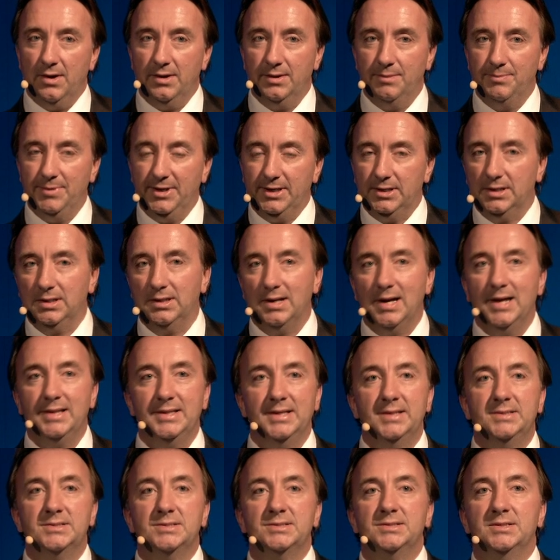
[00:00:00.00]
big client
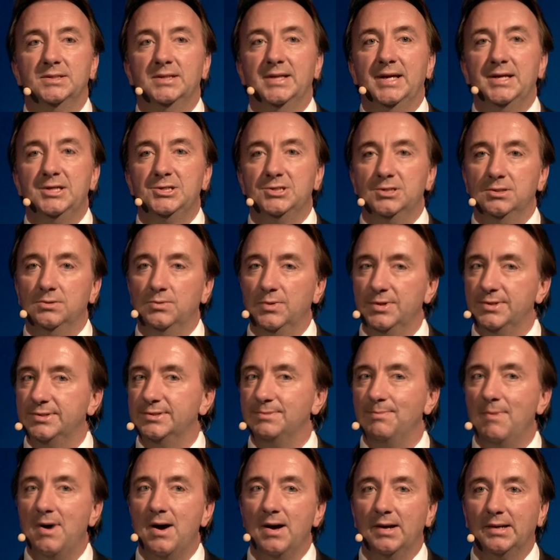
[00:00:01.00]
installation with
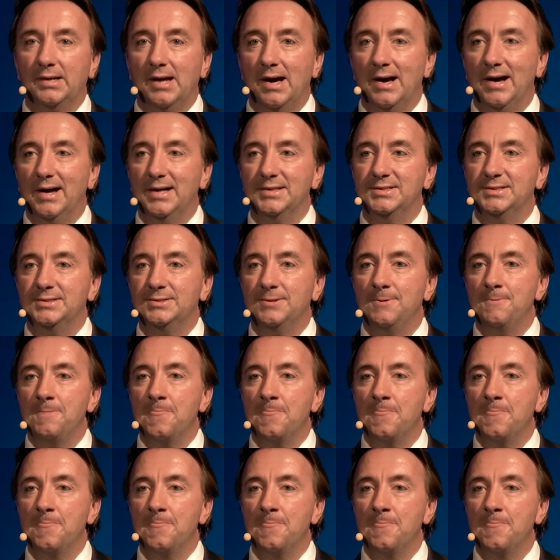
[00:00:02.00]
smart cards.